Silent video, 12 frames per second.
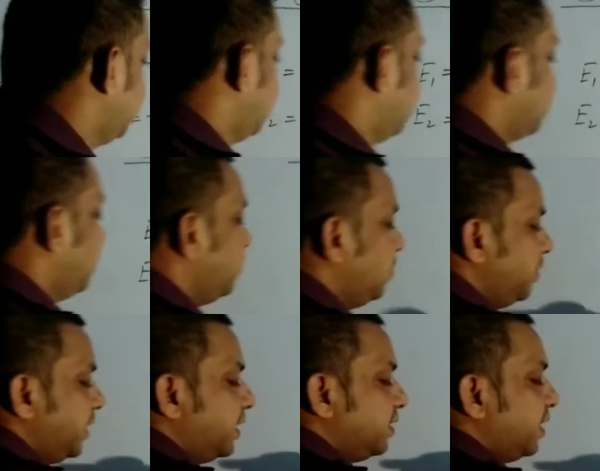So you will
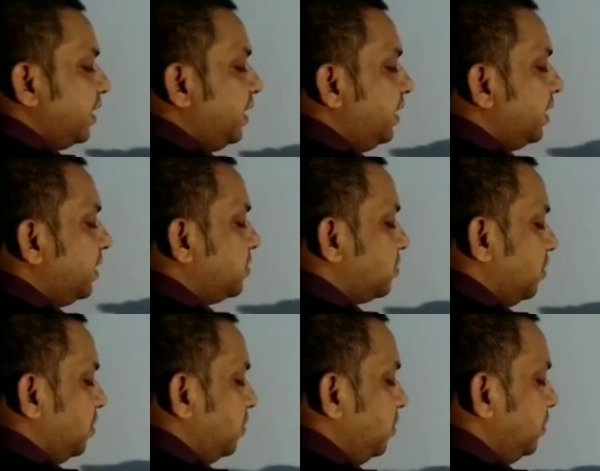get the E net is equal
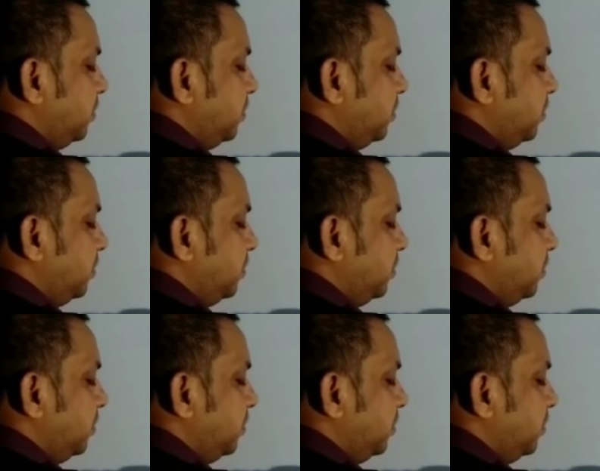to